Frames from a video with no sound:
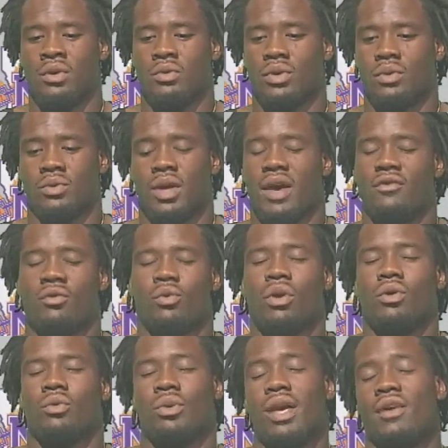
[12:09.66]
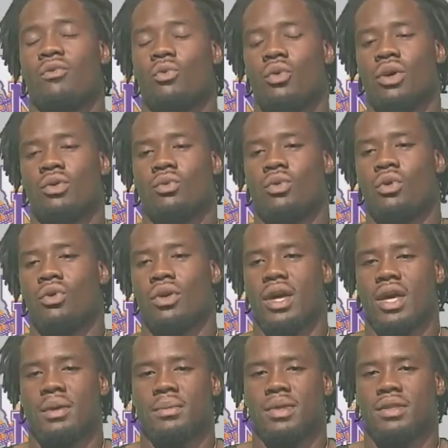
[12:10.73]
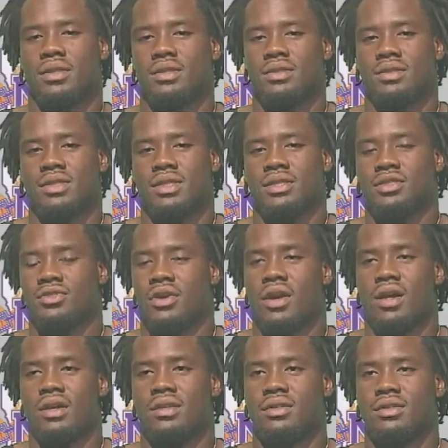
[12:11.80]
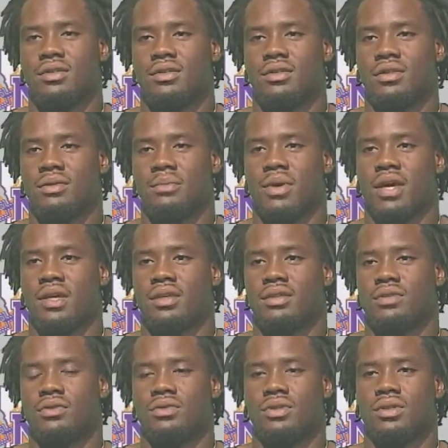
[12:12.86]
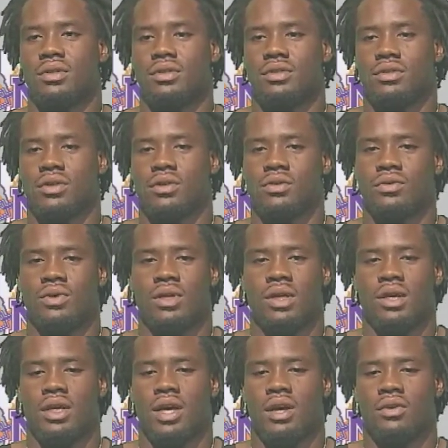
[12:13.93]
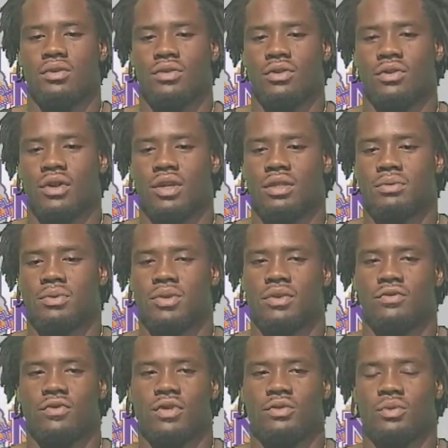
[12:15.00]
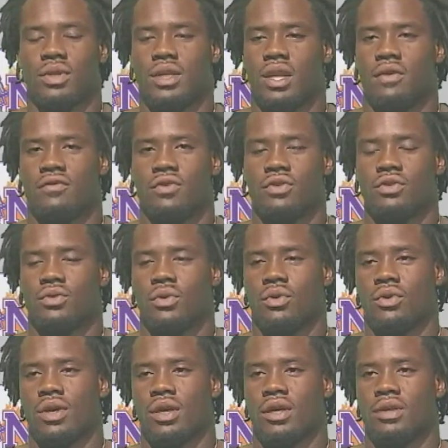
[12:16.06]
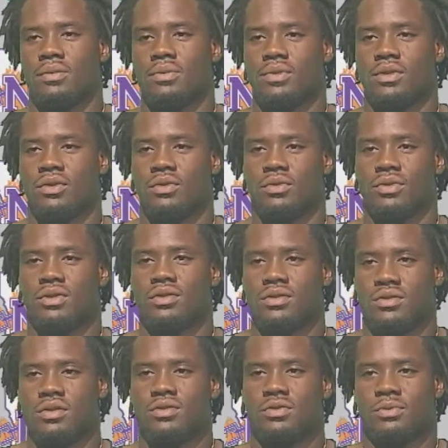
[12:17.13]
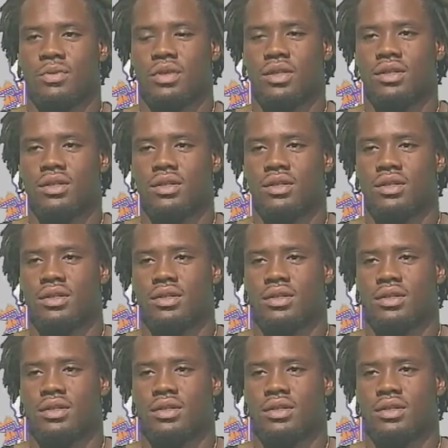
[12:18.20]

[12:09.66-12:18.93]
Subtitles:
we haven't won a road game in 6 tries in the past 2 years. So that was a great experience for us, winning our first road game. So it was pretty good.